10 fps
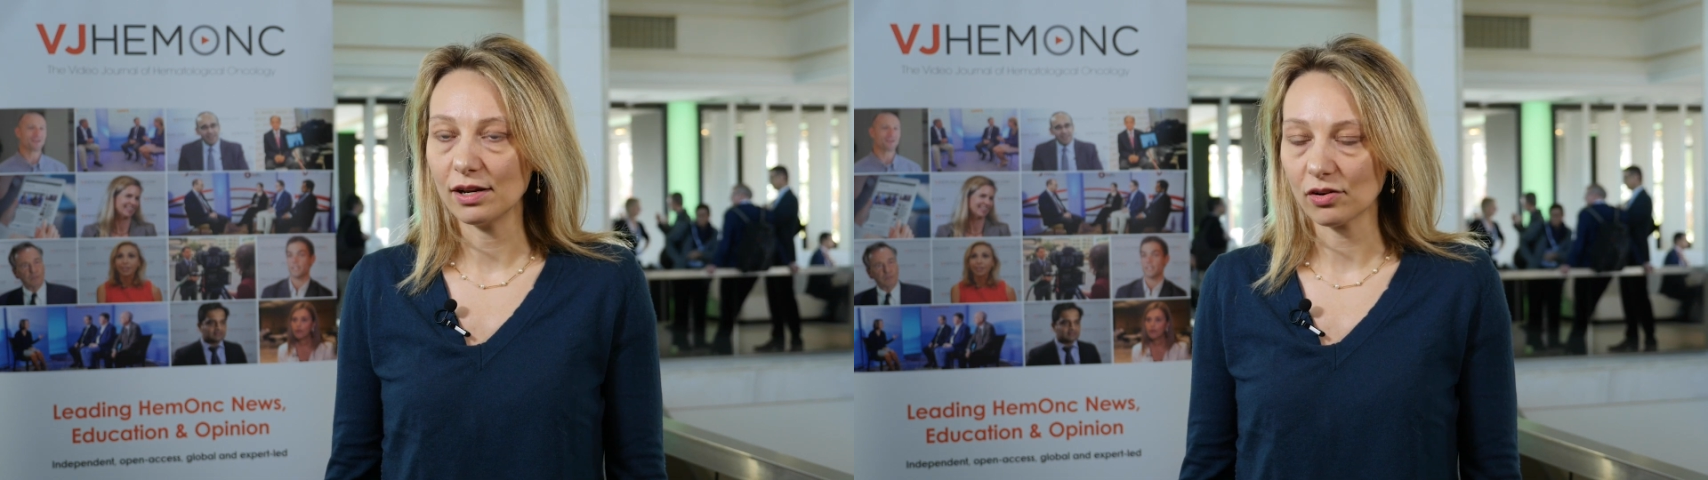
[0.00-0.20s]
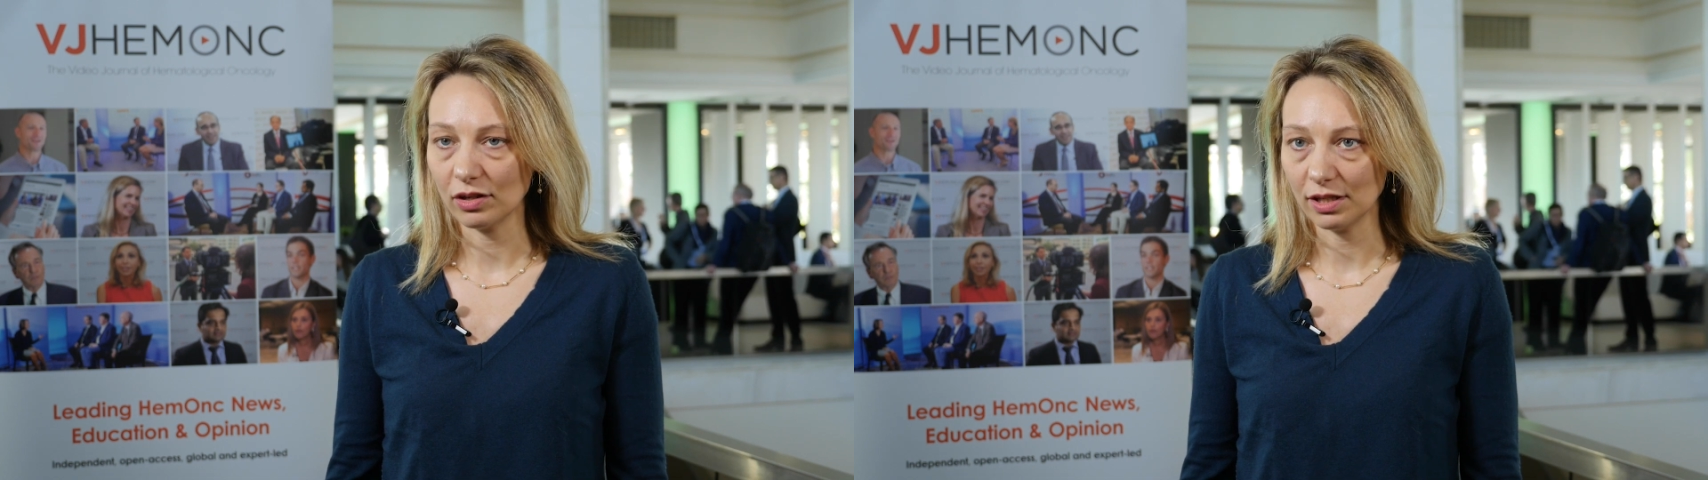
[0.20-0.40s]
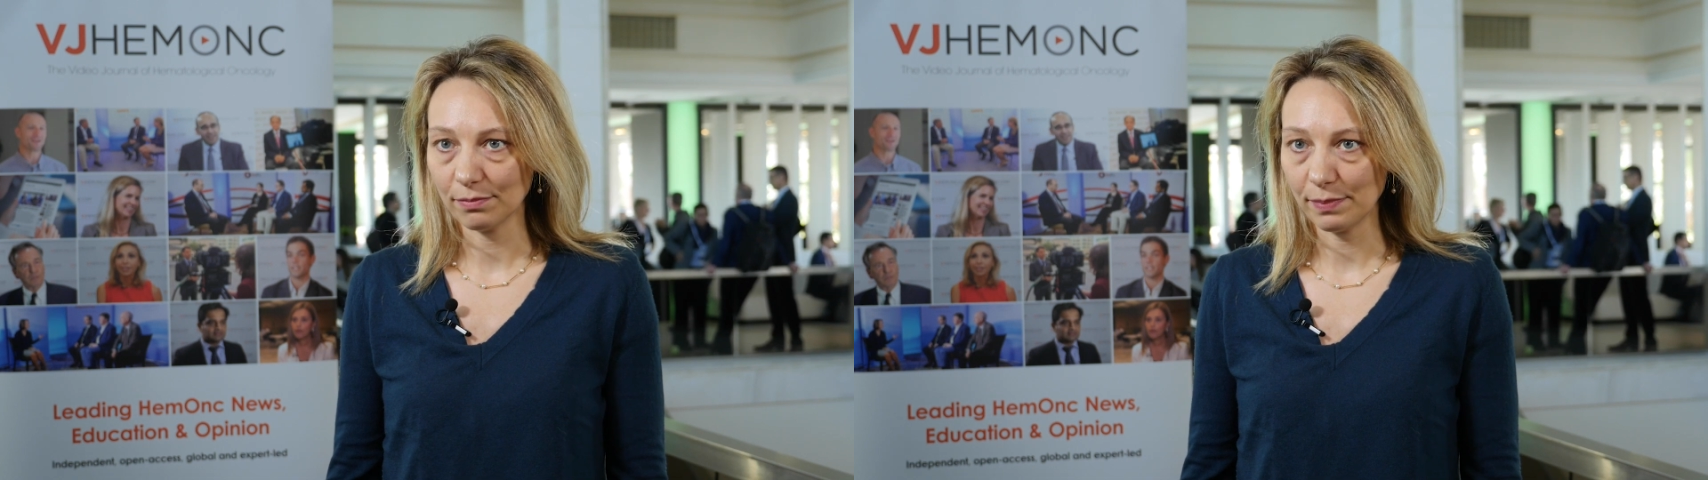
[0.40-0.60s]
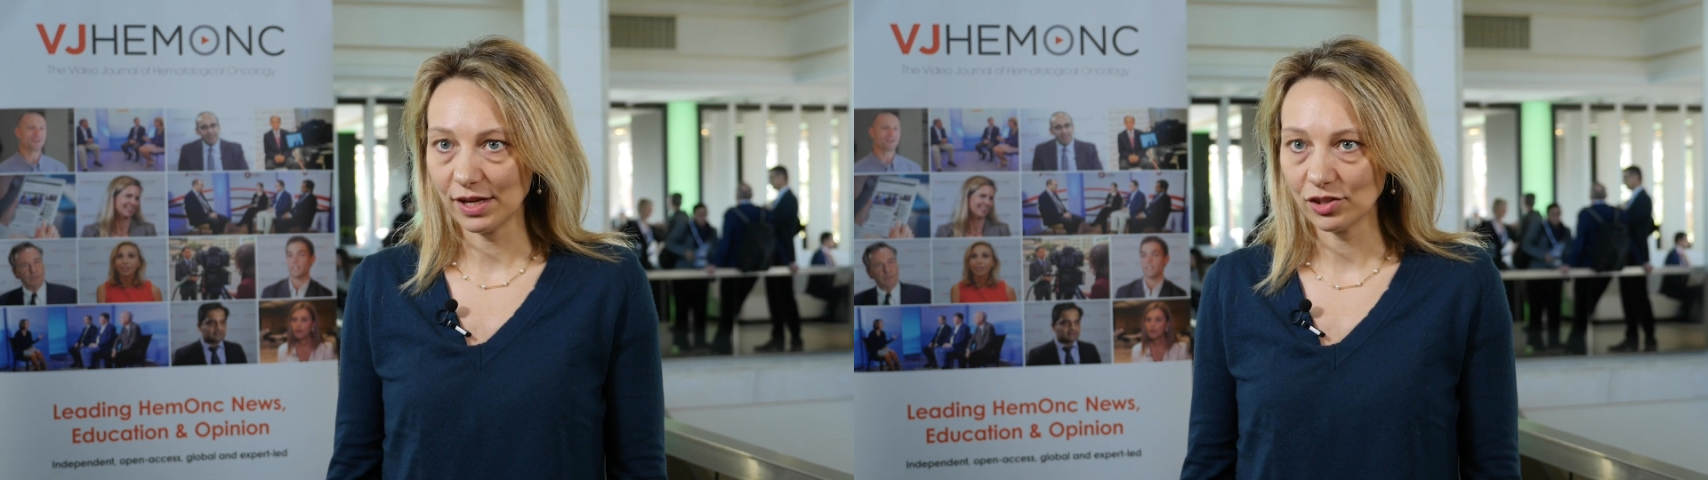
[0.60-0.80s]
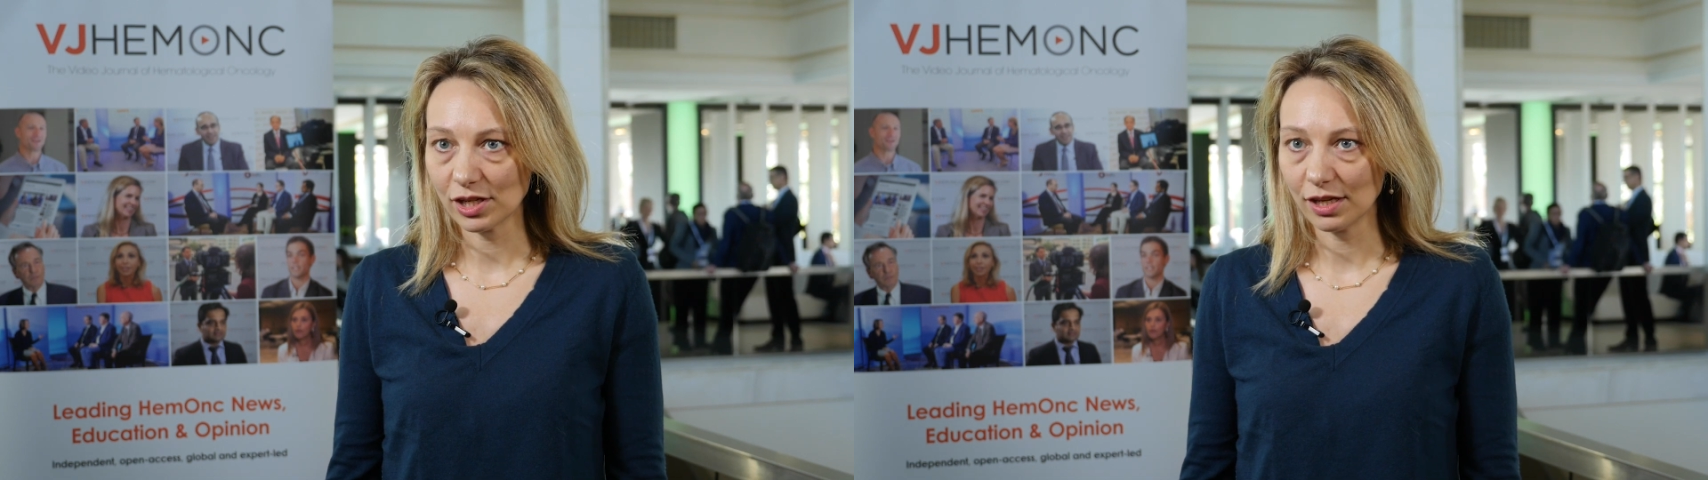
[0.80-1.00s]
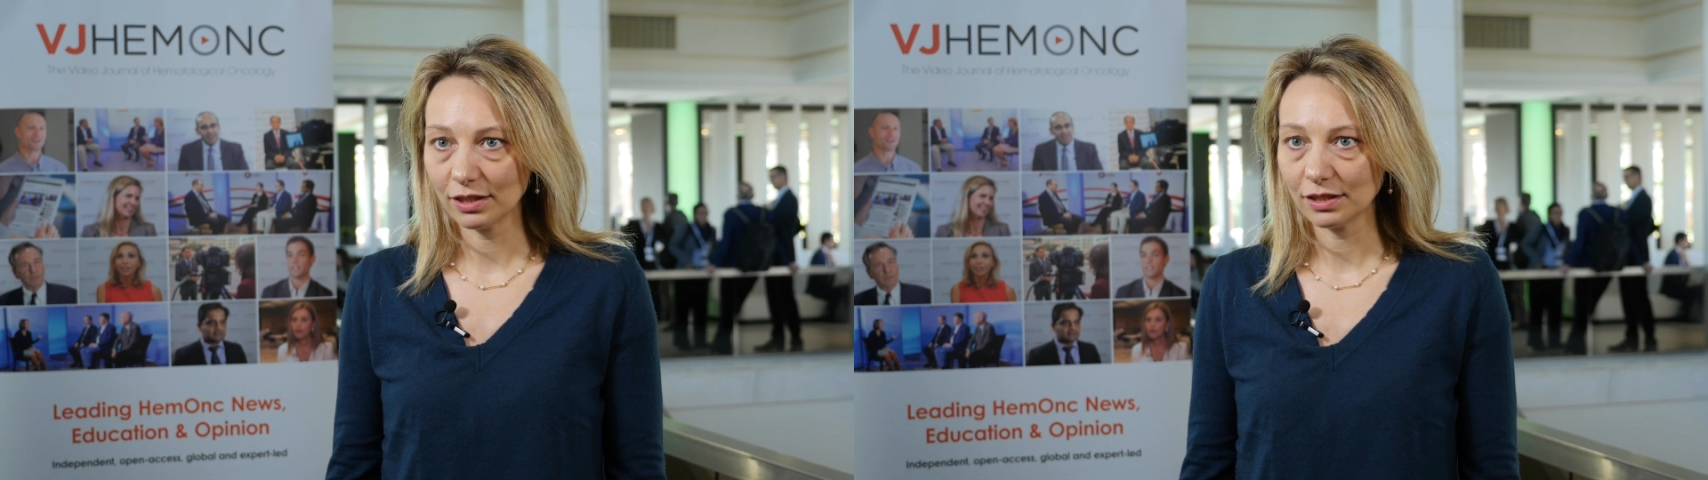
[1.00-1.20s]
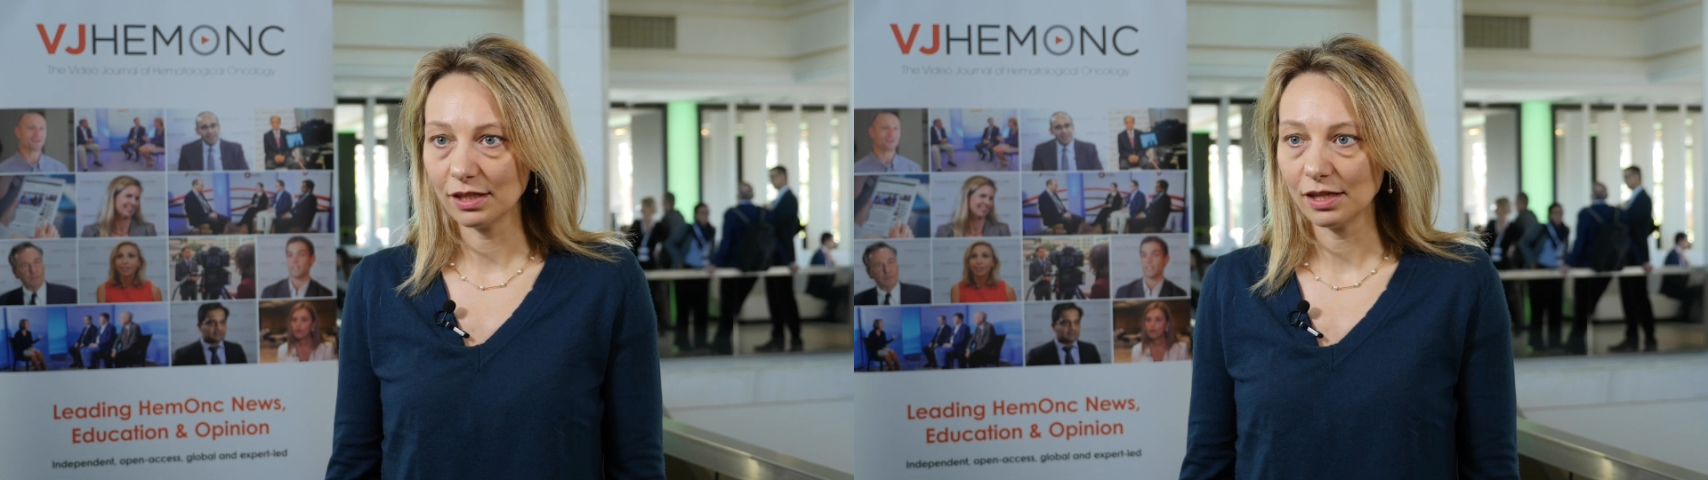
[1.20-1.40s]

enrolled patient.